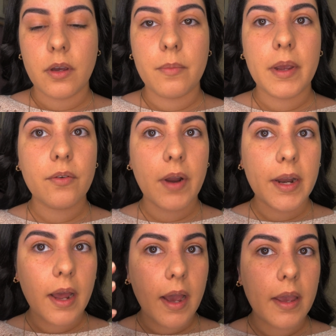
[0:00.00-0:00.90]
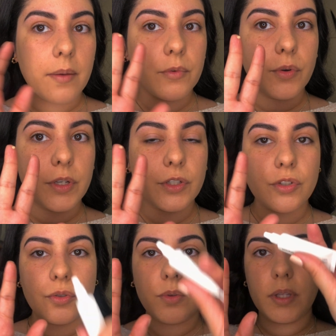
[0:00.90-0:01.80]
on my right eye, I'm going to
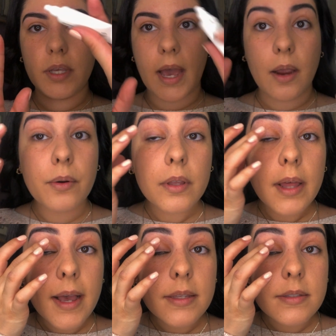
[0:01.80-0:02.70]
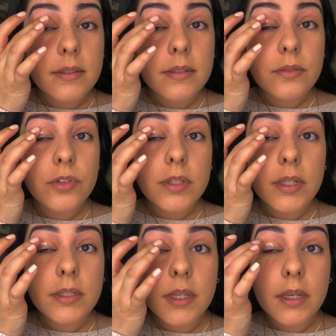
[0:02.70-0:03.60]
do the Hourglass. I'm just
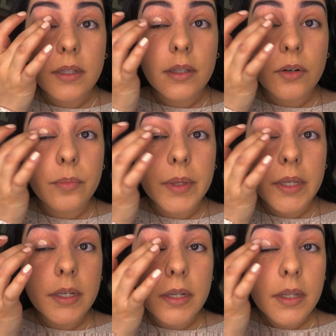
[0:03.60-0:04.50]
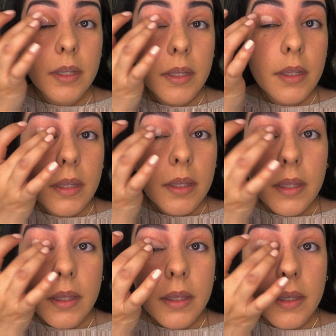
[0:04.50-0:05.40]
gonna take a little bit
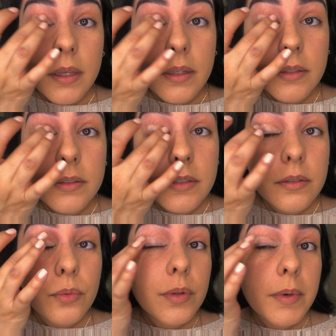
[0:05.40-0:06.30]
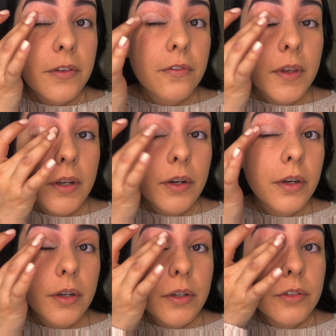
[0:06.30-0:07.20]
and with my
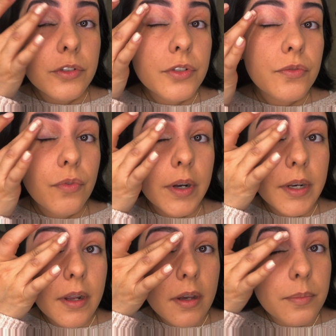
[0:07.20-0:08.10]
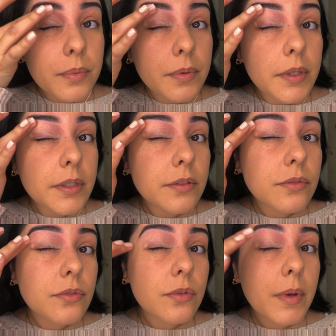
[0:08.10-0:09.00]
finger, just run it up
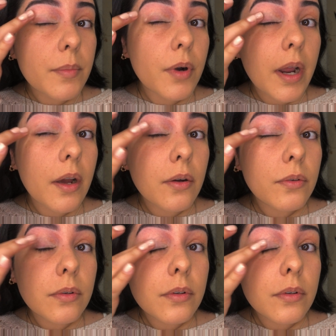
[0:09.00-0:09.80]
into my brow.